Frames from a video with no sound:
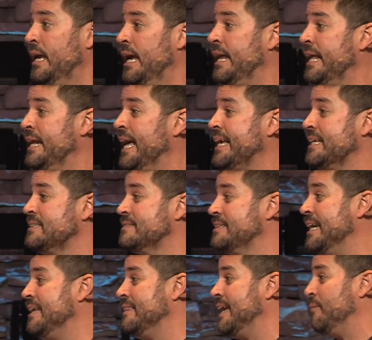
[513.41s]
And, and I can
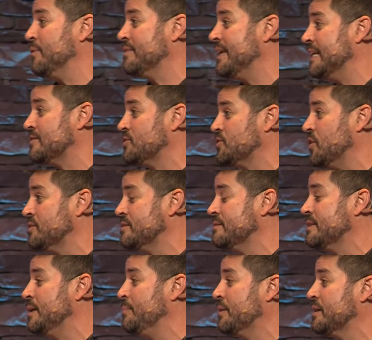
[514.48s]
say that with that
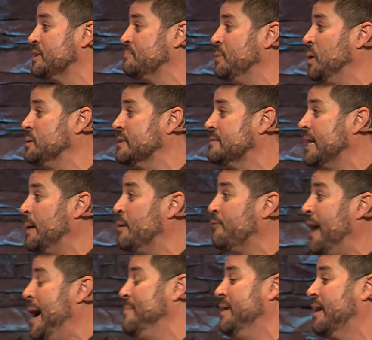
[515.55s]
certainty because most of the time, if
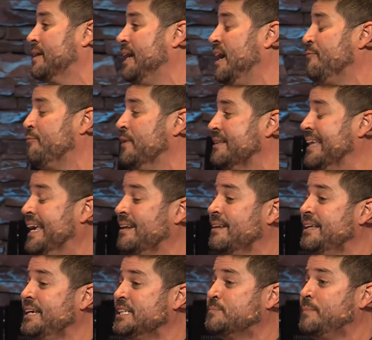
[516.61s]
I'm in conflict, at
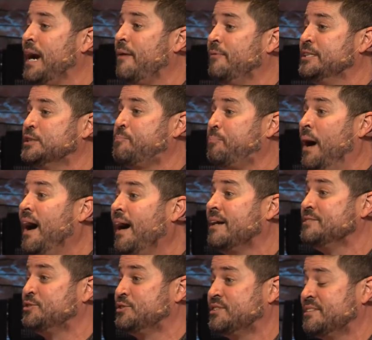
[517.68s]
least my
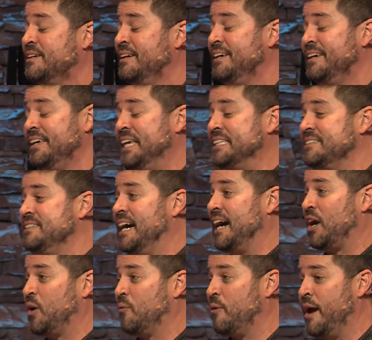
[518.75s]
response is
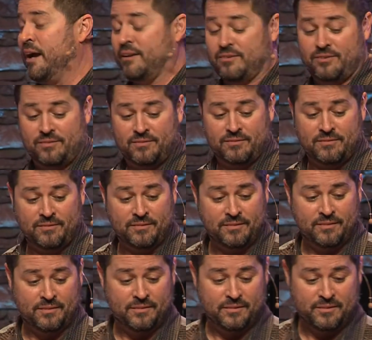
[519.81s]
not correct,
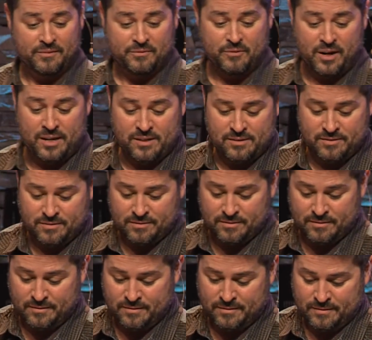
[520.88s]
right?
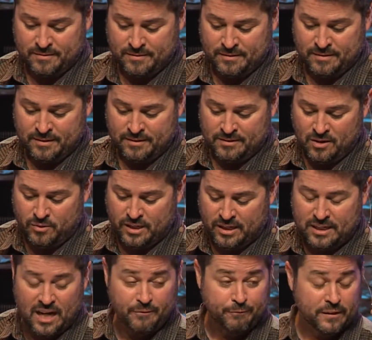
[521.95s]
Now, the
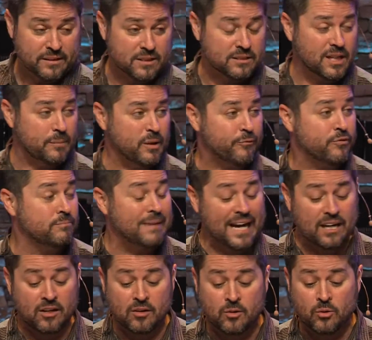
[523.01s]
conflict is coming from my
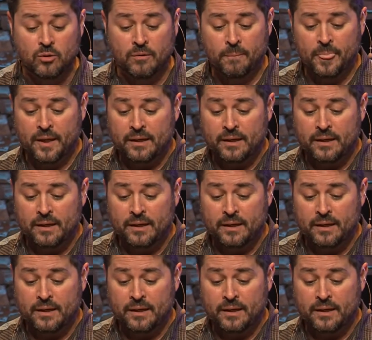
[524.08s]
own